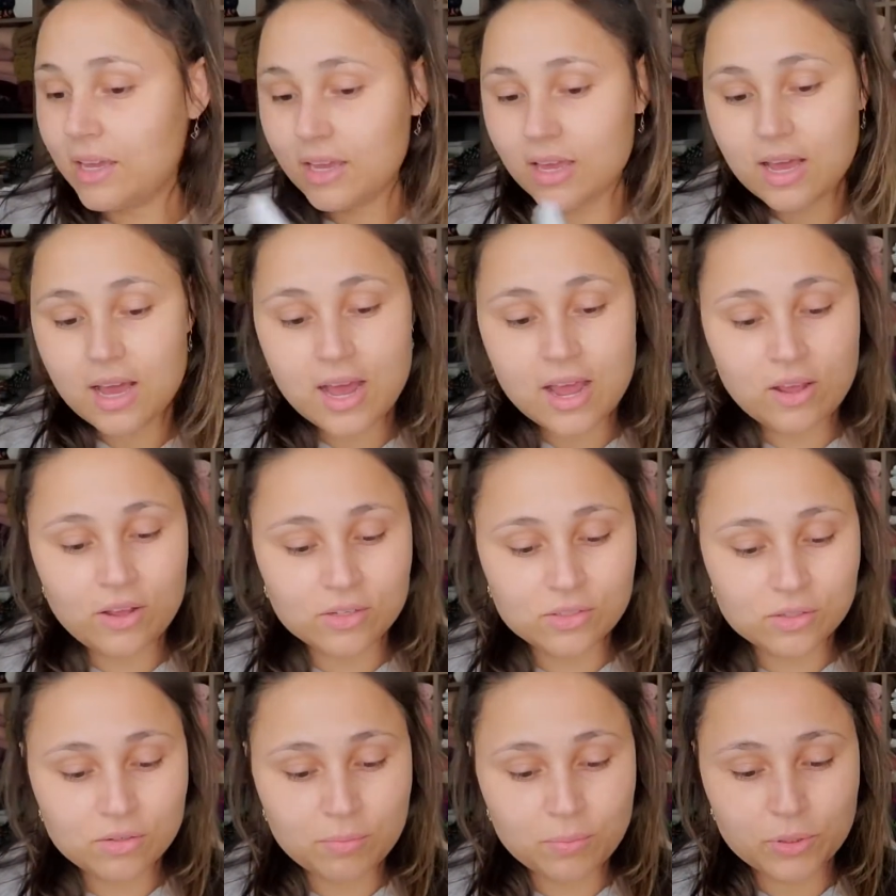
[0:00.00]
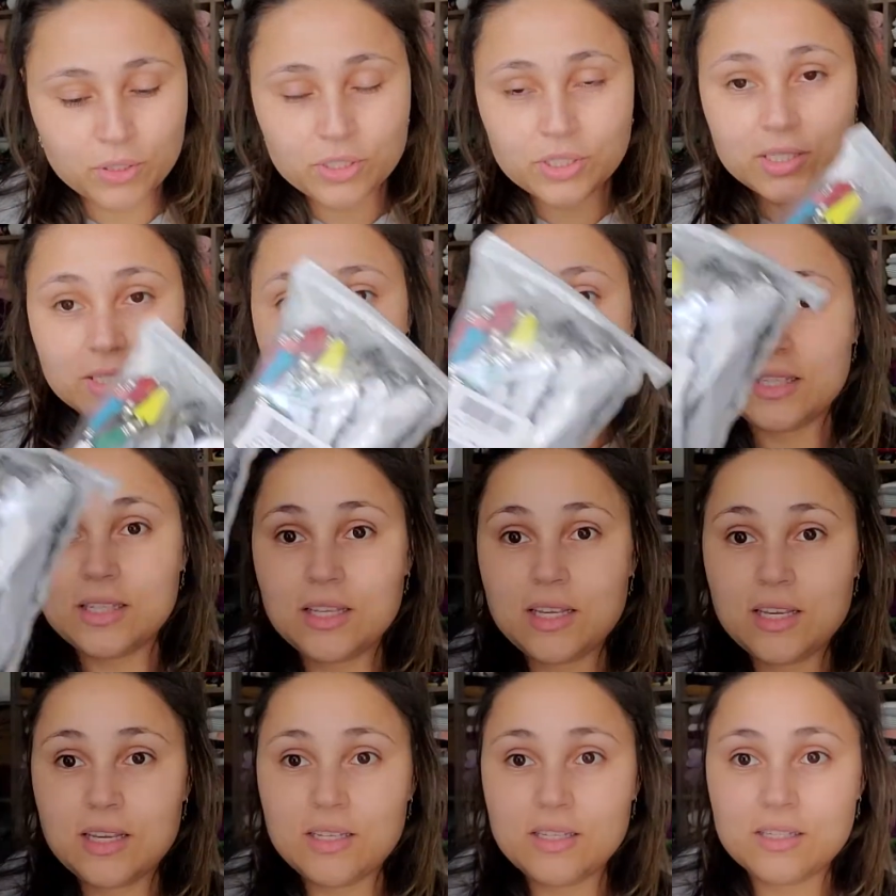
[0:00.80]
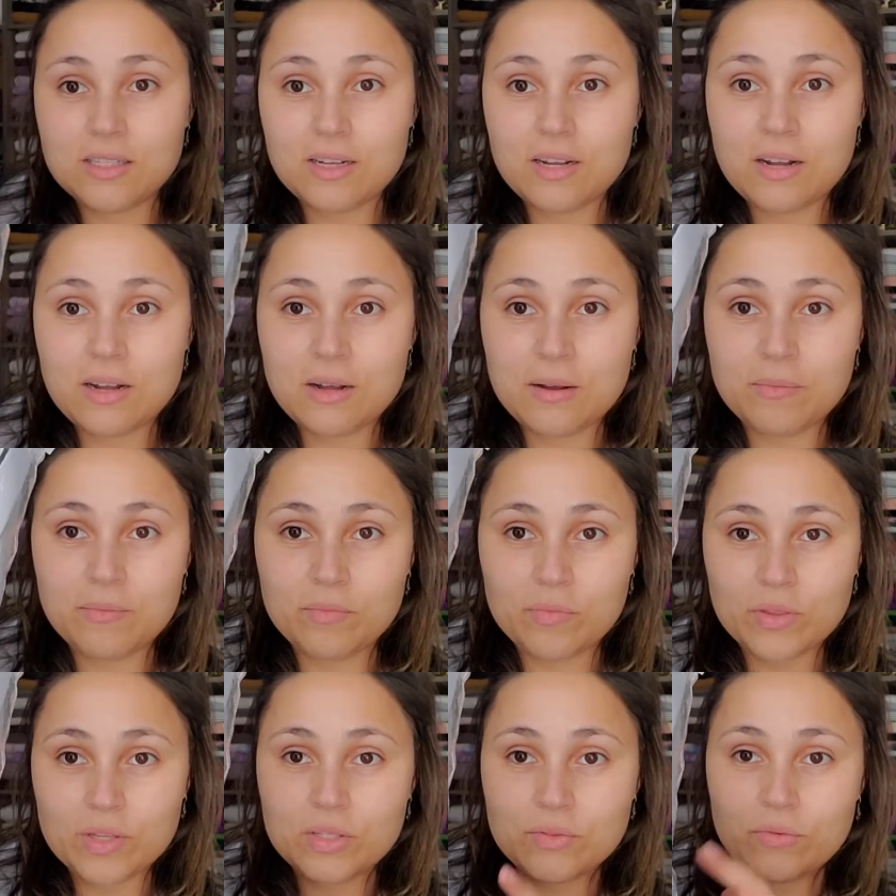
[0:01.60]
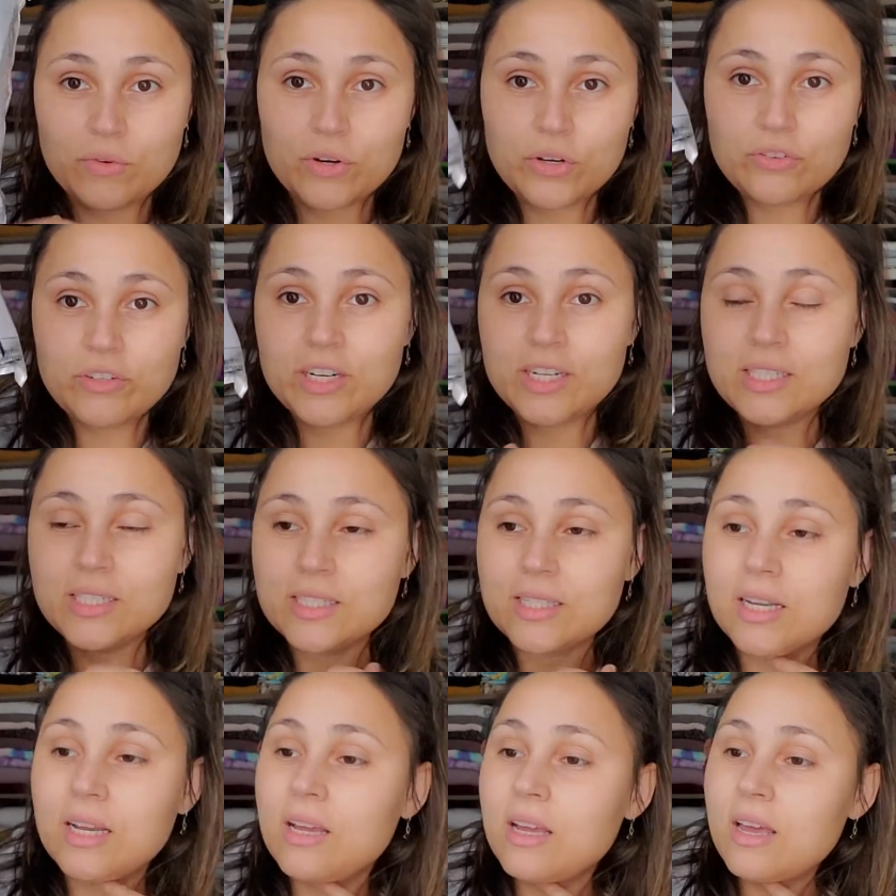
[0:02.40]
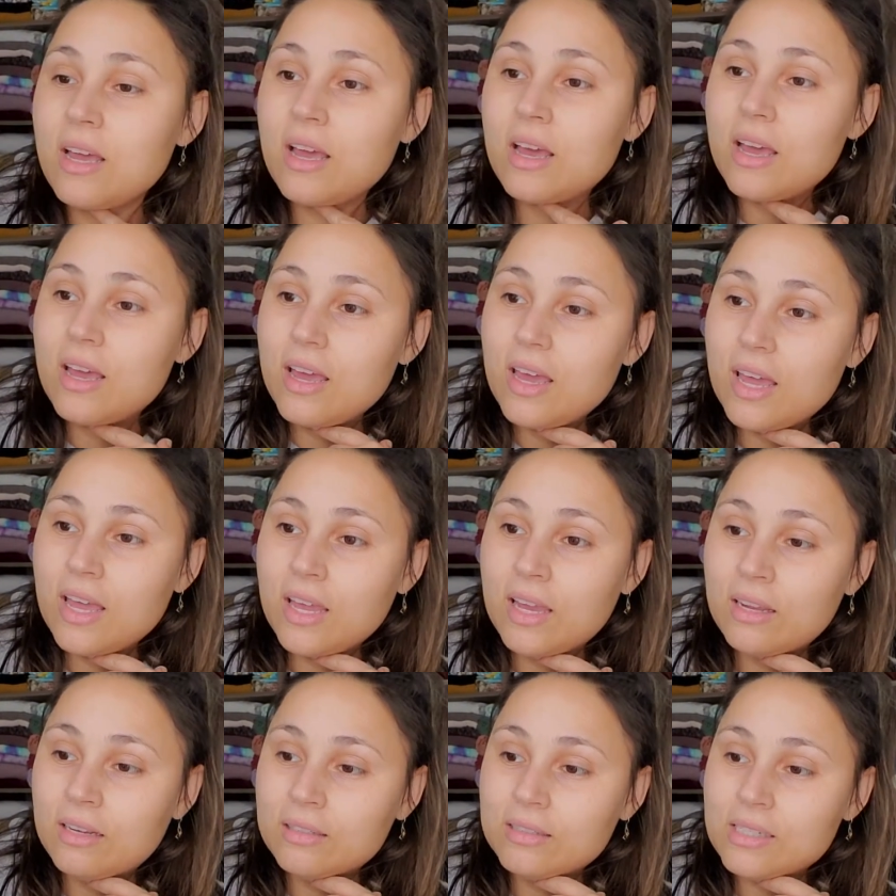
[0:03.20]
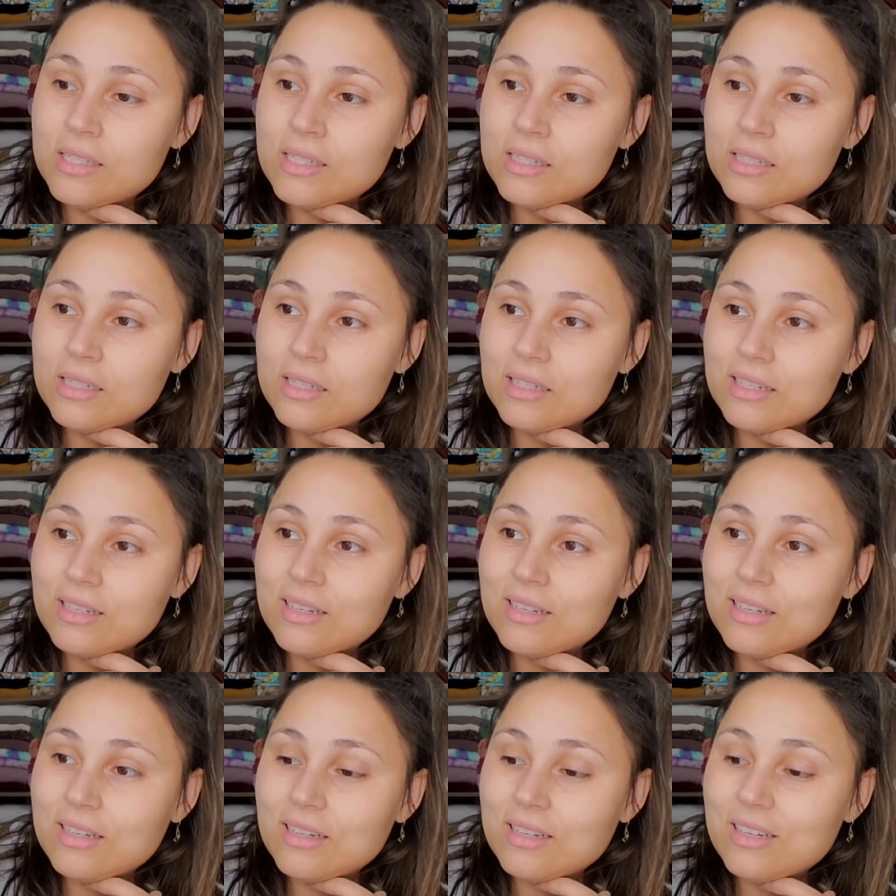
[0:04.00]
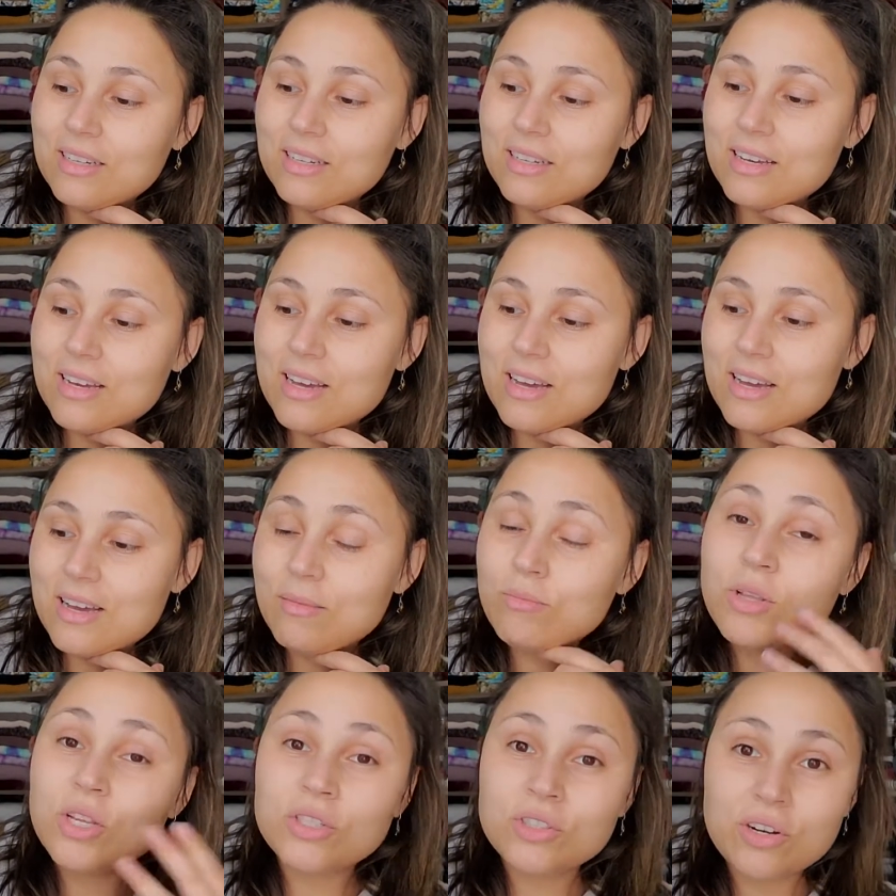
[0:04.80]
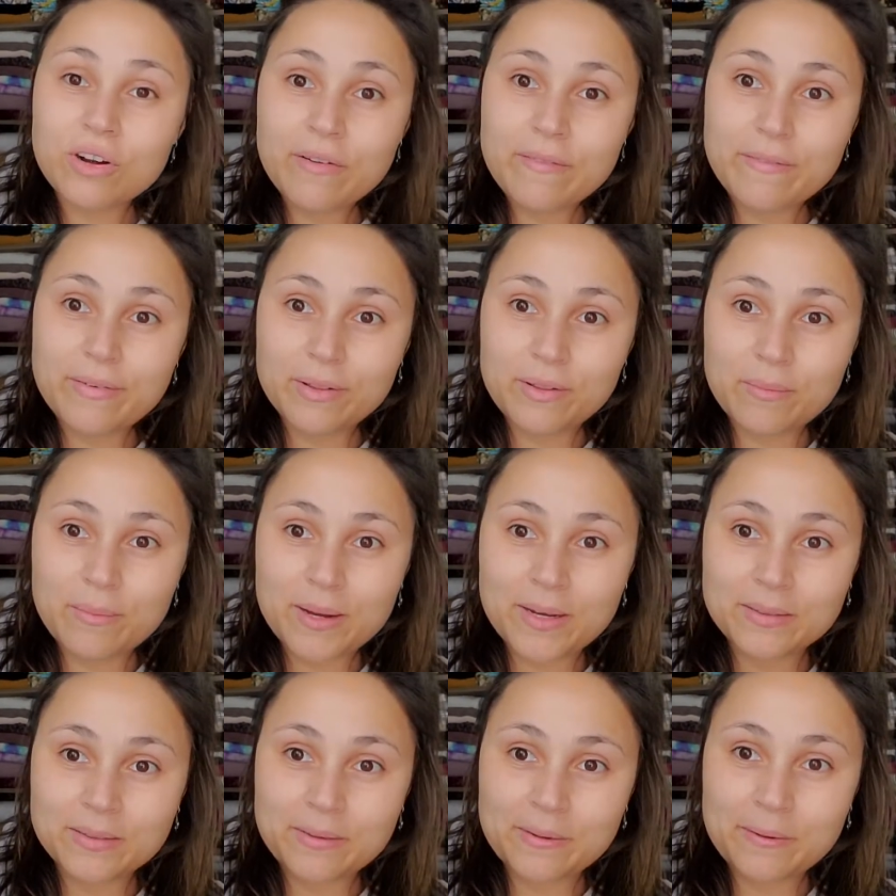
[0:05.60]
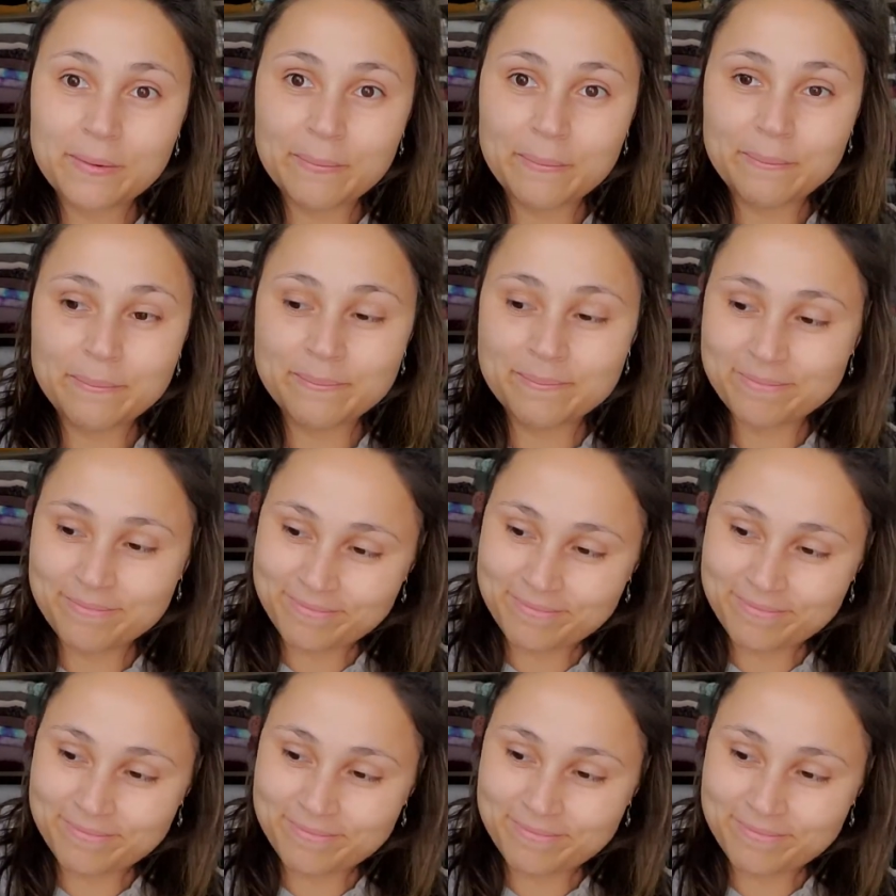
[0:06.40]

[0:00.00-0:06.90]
I also purchased these for your wrist, and I'm not sure how I feel about them.